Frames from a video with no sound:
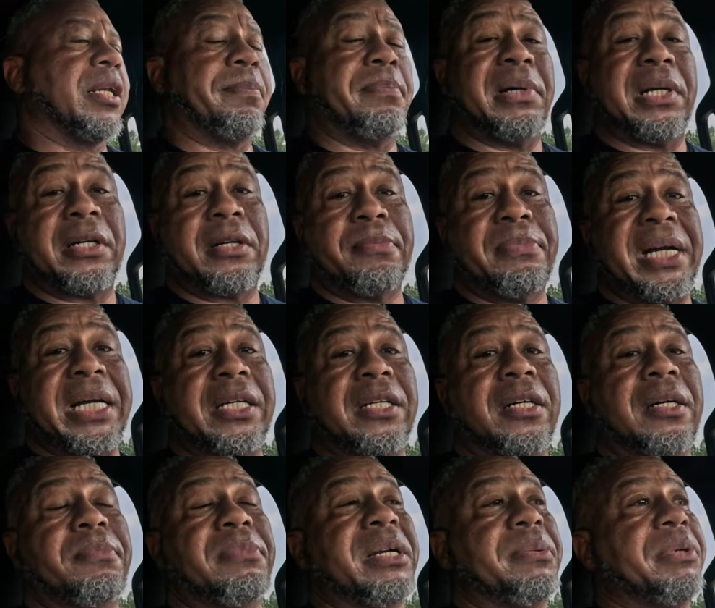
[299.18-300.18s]
button her back
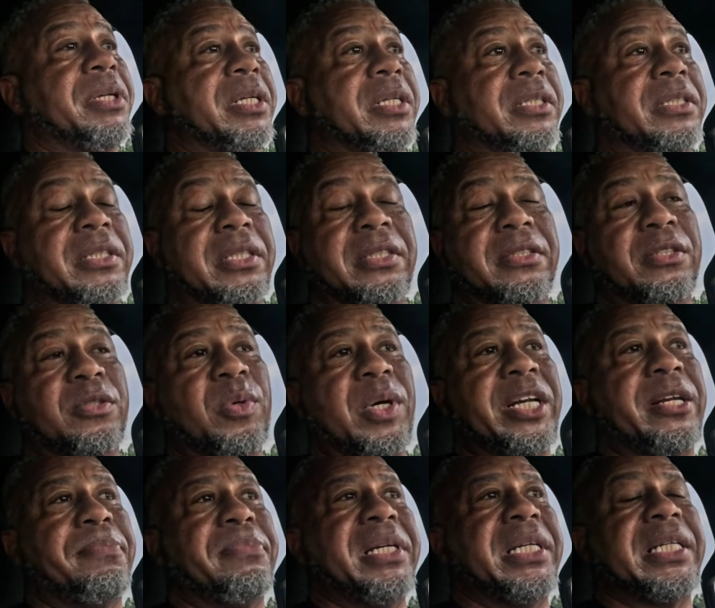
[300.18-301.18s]
up, baby. There's
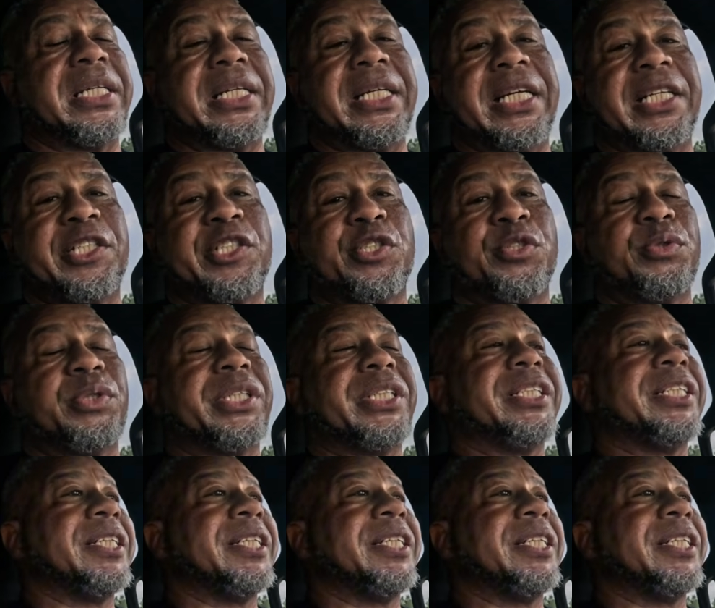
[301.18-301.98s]
quite a bit to get to it,